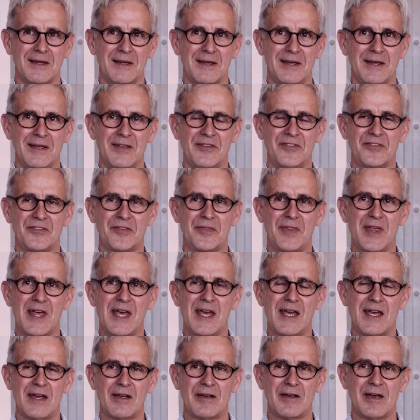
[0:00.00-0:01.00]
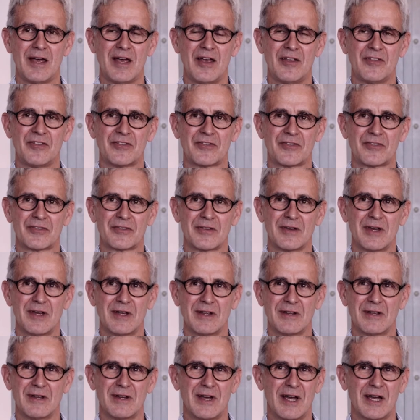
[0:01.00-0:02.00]
is there as
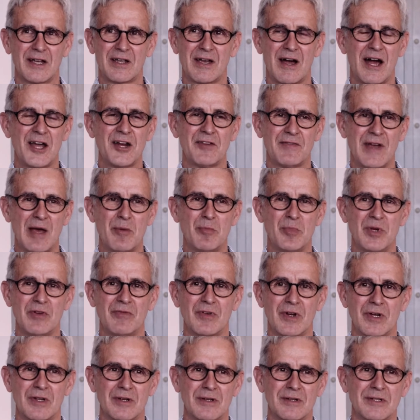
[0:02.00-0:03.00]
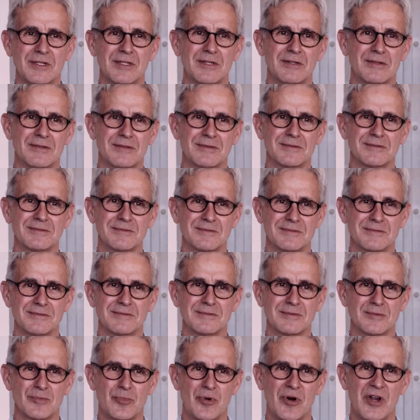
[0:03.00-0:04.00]
a kind of ambivalent
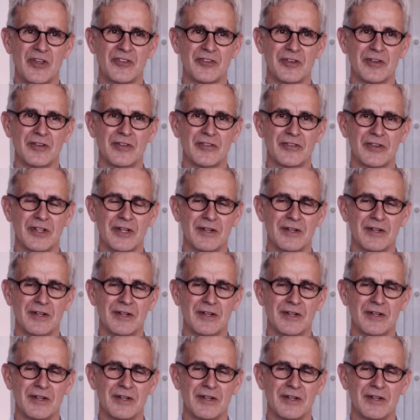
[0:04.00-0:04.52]
presence.